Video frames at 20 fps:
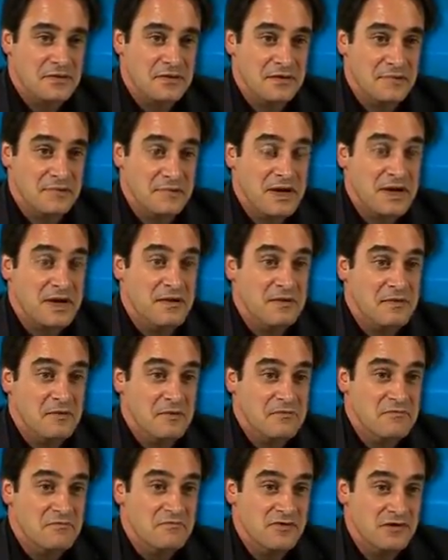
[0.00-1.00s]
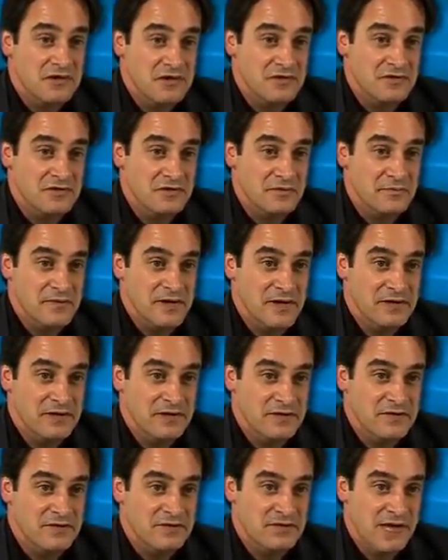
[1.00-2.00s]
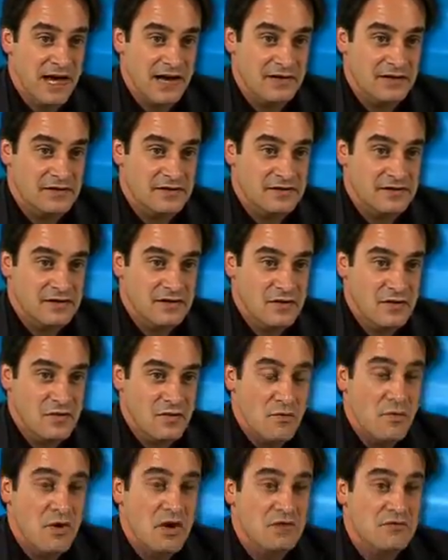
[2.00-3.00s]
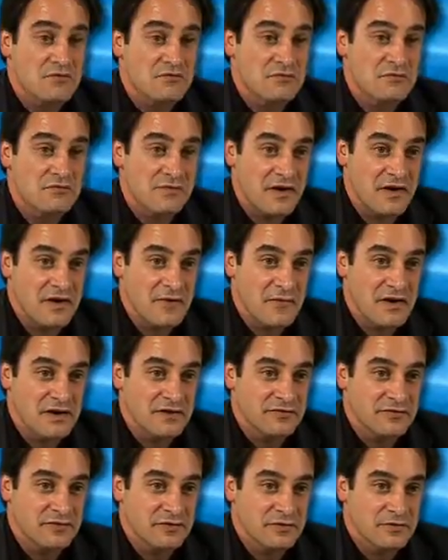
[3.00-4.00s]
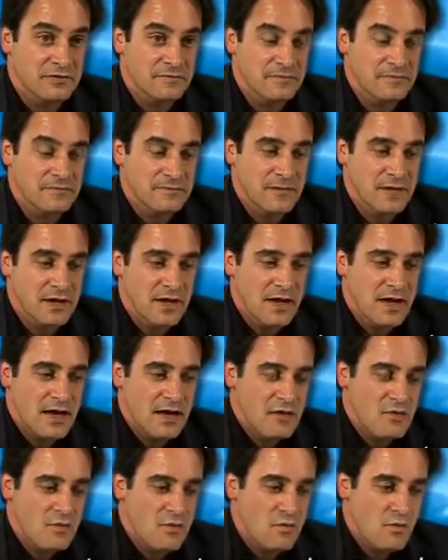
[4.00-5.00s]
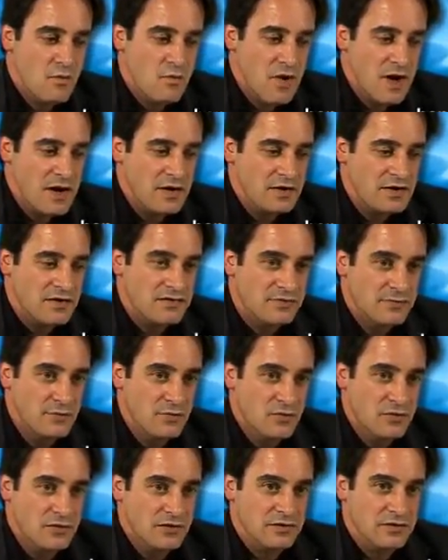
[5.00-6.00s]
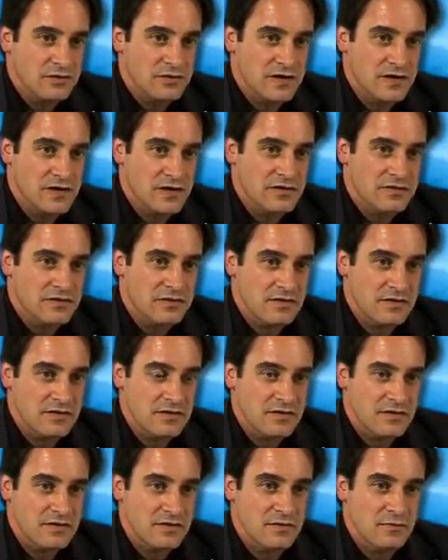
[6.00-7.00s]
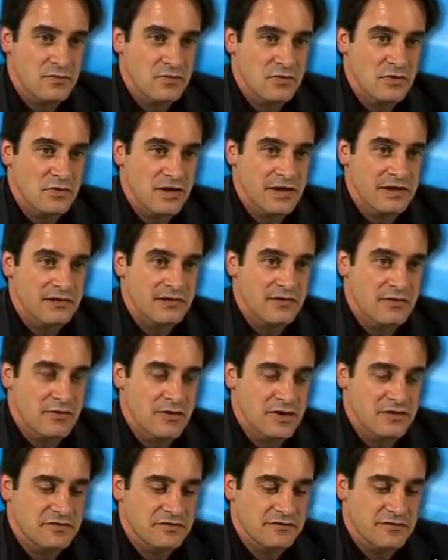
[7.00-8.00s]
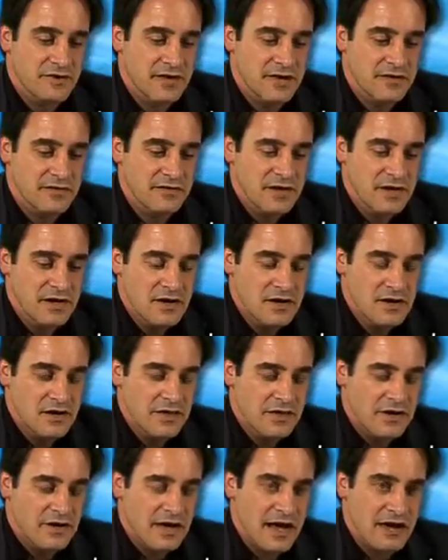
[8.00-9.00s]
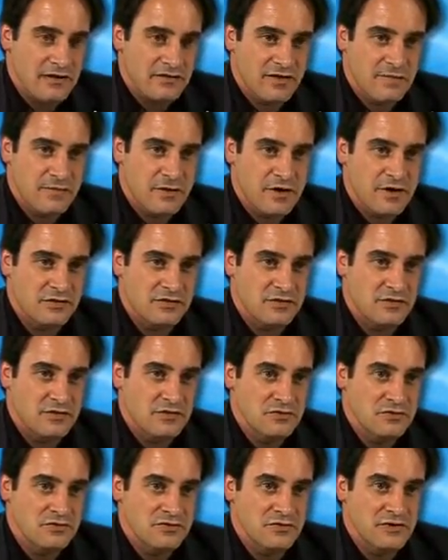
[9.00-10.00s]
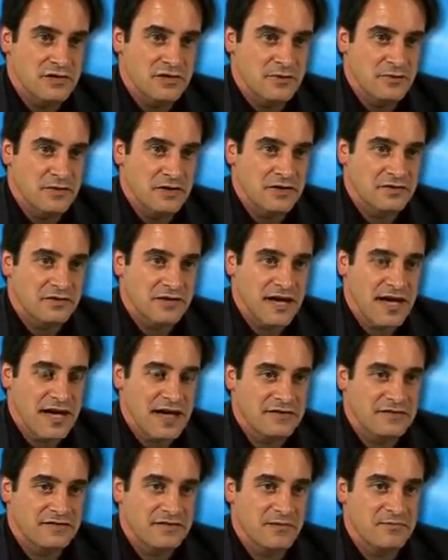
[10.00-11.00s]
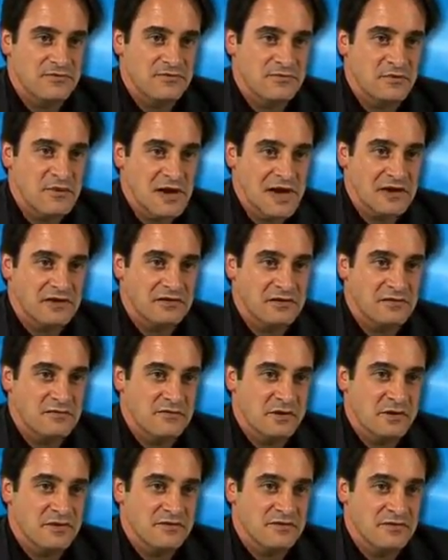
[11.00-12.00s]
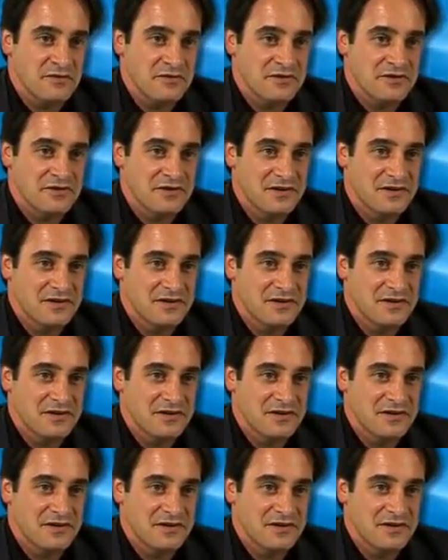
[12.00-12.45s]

the big traditional media channels work very well for you. When the smaller you get, the more likely you are to find that actually the person who's doing the marketing has some direct involvement